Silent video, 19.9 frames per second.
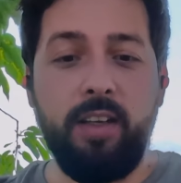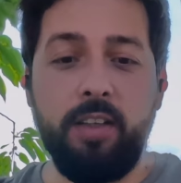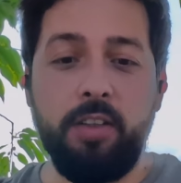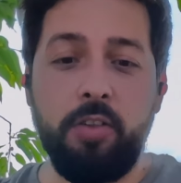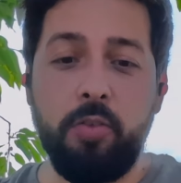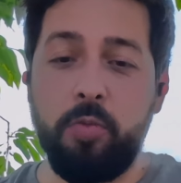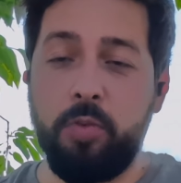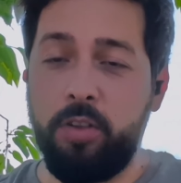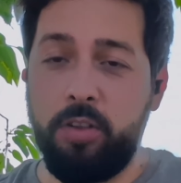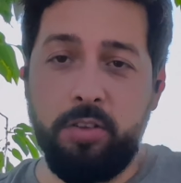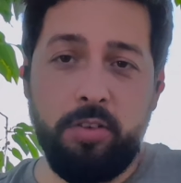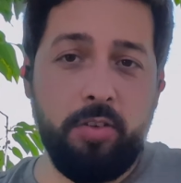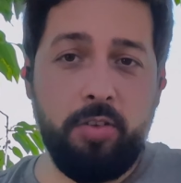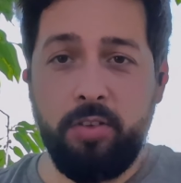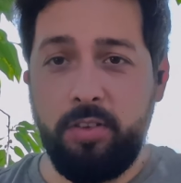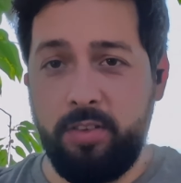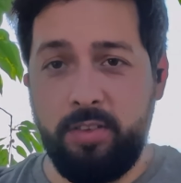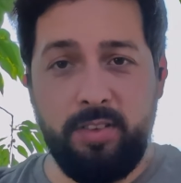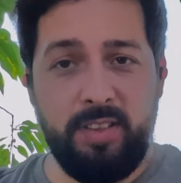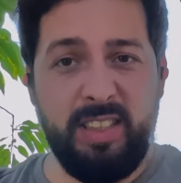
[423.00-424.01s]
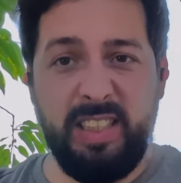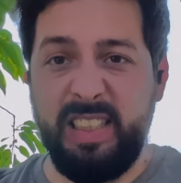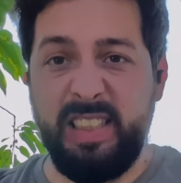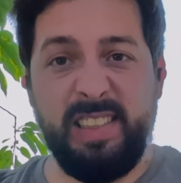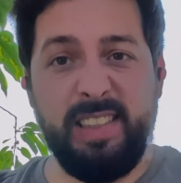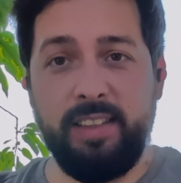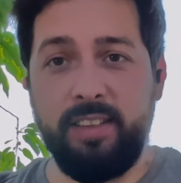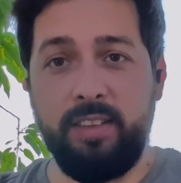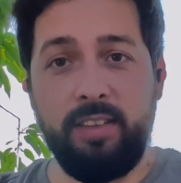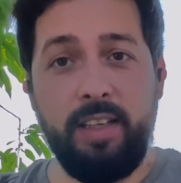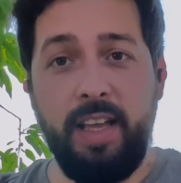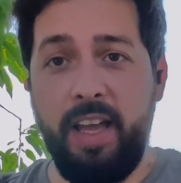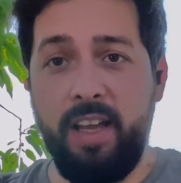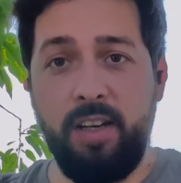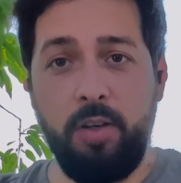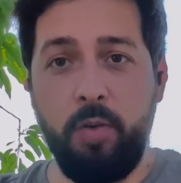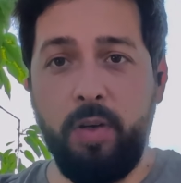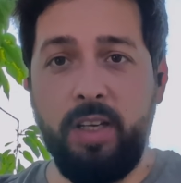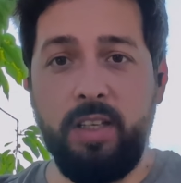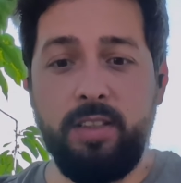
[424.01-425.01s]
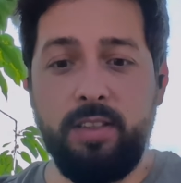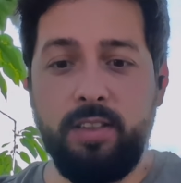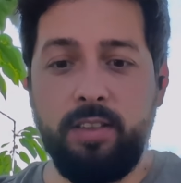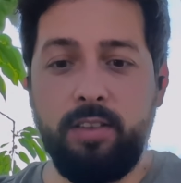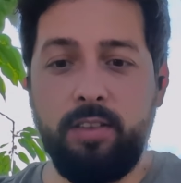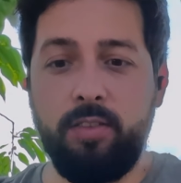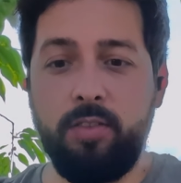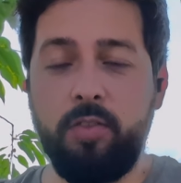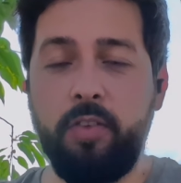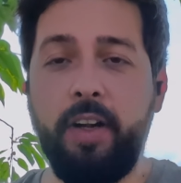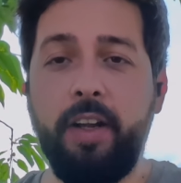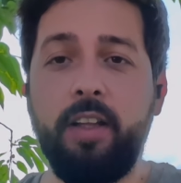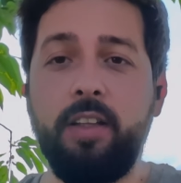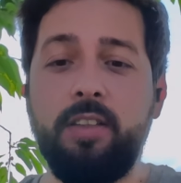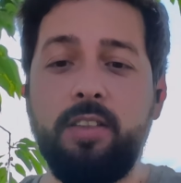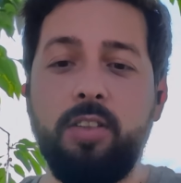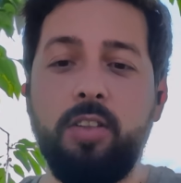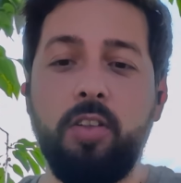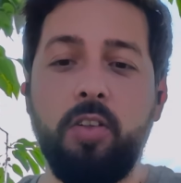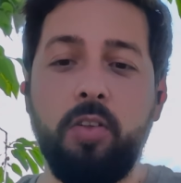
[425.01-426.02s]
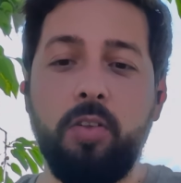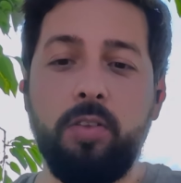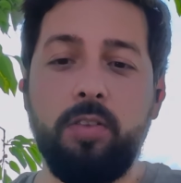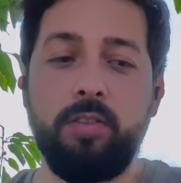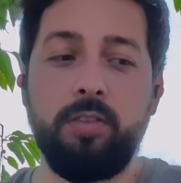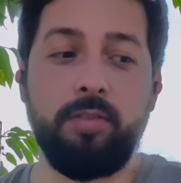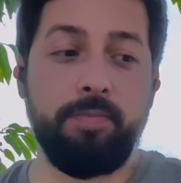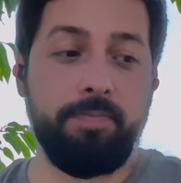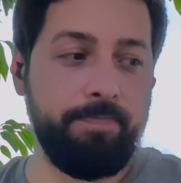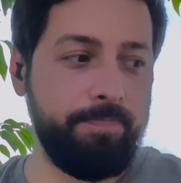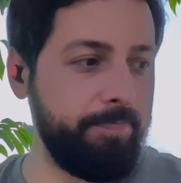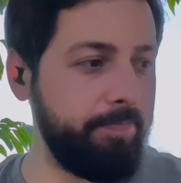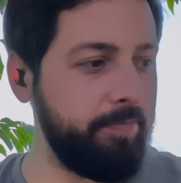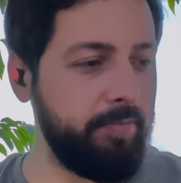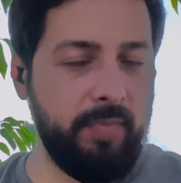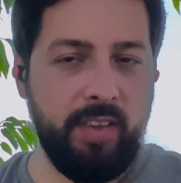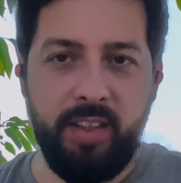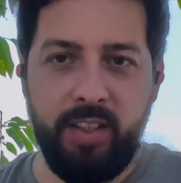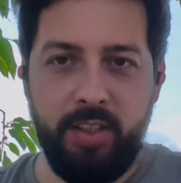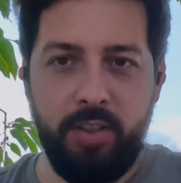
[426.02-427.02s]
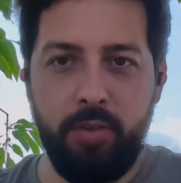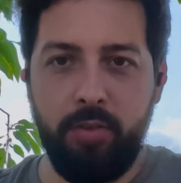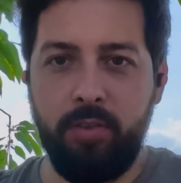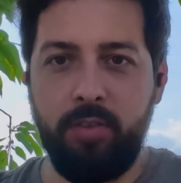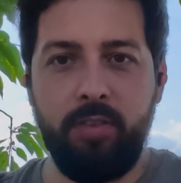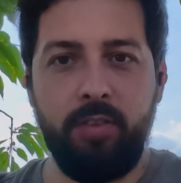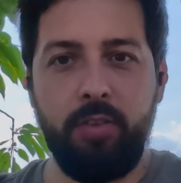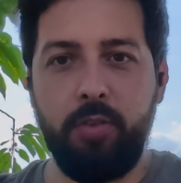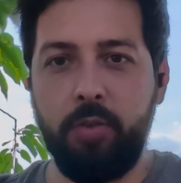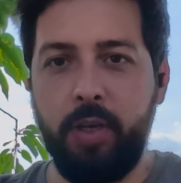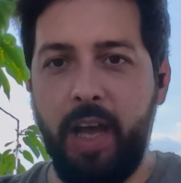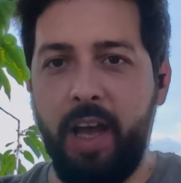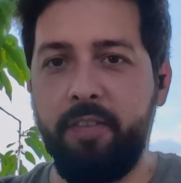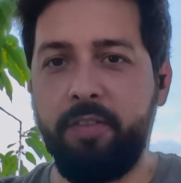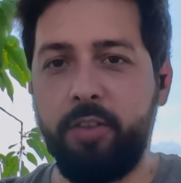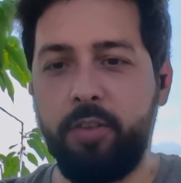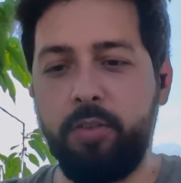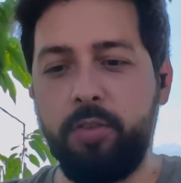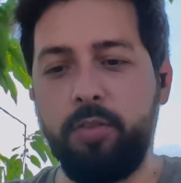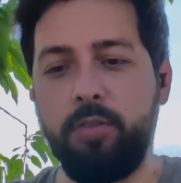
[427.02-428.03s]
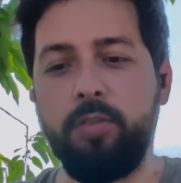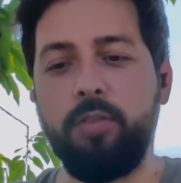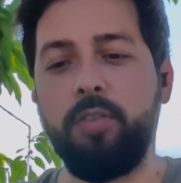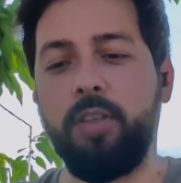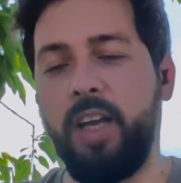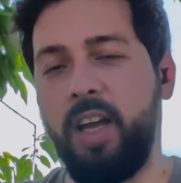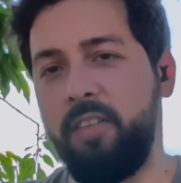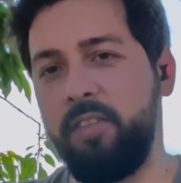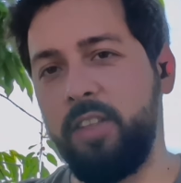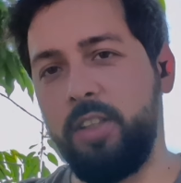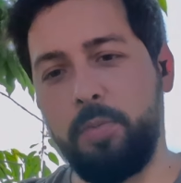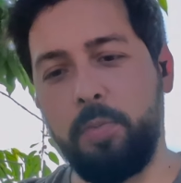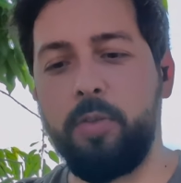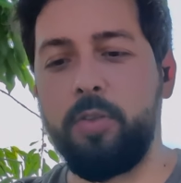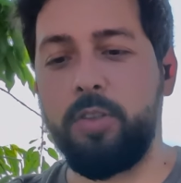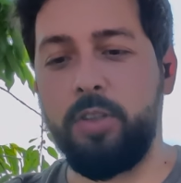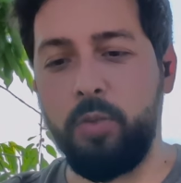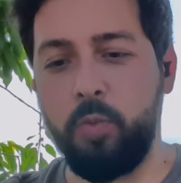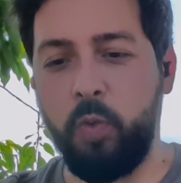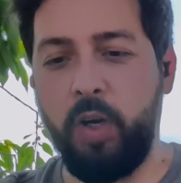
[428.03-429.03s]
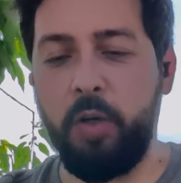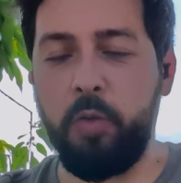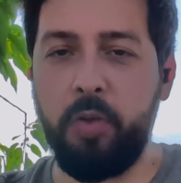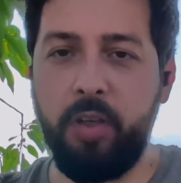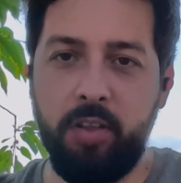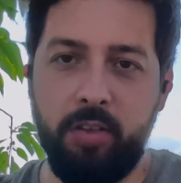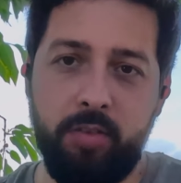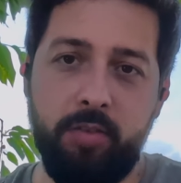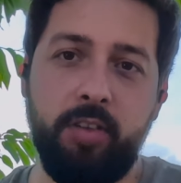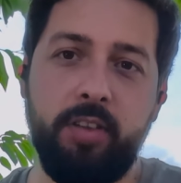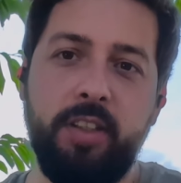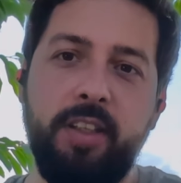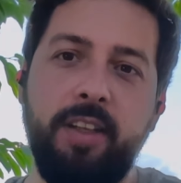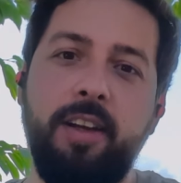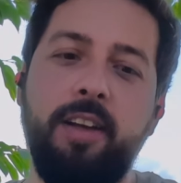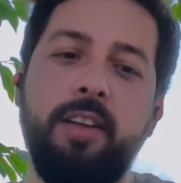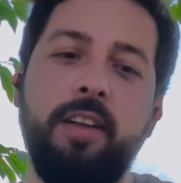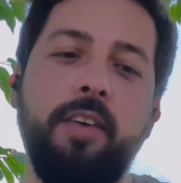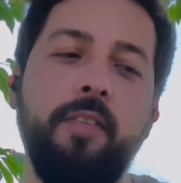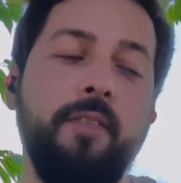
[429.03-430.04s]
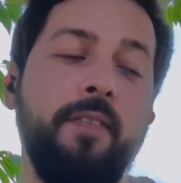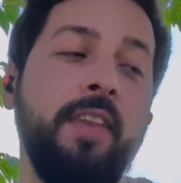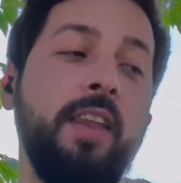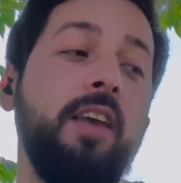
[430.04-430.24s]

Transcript: you will not succeed anyways, right? So you have to have this person one way and one another.